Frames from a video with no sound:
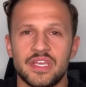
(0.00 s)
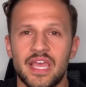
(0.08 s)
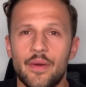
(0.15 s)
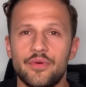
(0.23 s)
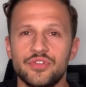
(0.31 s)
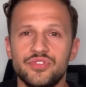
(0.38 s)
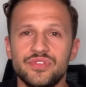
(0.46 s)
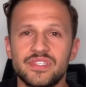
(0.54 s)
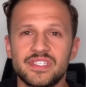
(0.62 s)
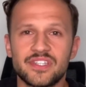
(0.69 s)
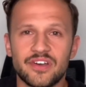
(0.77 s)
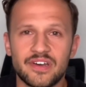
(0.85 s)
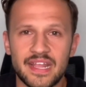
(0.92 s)
I want you to
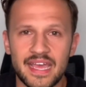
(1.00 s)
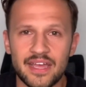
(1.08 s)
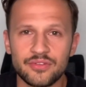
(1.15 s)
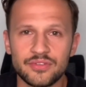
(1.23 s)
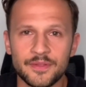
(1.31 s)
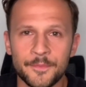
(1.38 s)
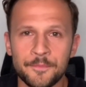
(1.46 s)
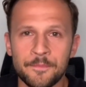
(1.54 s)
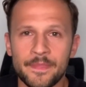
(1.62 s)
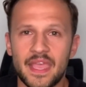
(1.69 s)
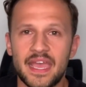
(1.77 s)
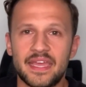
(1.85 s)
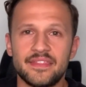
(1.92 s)
start out,
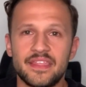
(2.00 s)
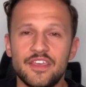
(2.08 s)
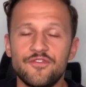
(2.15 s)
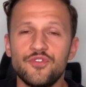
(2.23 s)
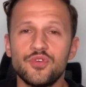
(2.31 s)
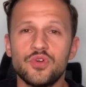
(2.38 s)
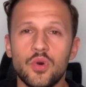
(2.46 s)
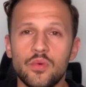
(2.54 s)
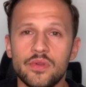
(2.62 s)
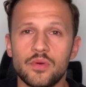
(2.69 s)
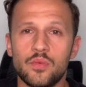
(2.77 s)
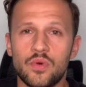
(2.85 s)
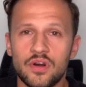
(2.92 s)
and if you go on a
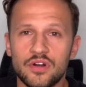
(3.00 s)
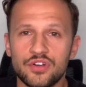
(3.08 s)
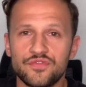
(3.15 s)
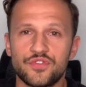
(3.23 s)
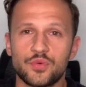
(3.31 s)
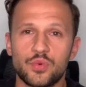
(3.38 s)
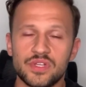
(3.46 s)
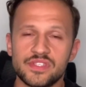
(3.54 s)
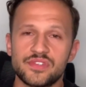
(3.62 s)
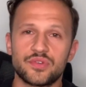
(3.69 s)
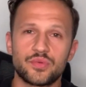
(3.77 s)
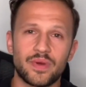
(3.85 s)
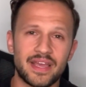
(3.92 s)
walk for once or
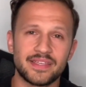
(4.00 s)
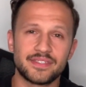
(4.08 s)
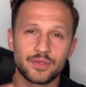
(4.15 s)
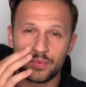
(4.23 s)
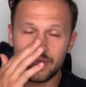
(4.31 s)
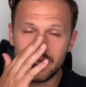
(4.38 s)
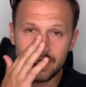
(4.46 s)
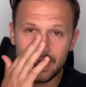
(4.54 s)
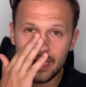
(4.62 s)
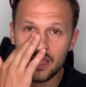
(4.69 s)
twice a week,